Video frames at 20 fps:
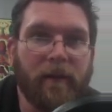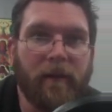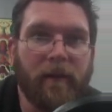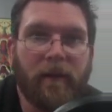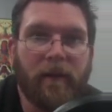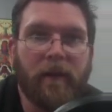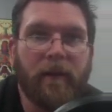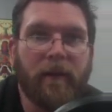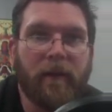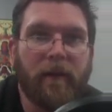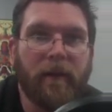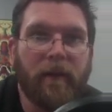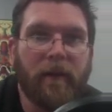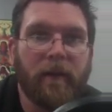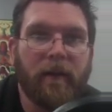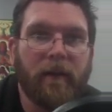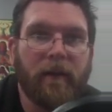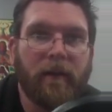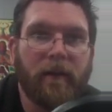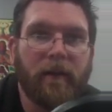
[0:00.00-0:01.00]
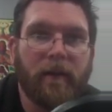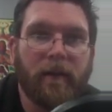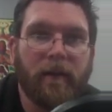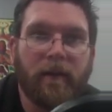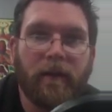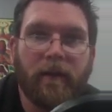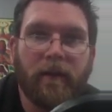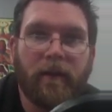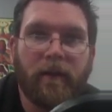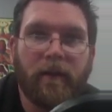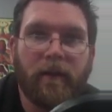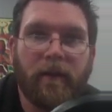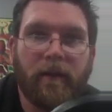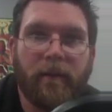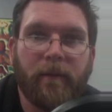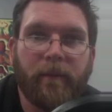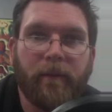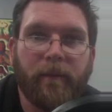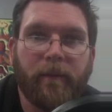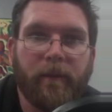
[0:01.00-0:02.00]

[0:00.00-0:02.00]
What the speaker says: (silence)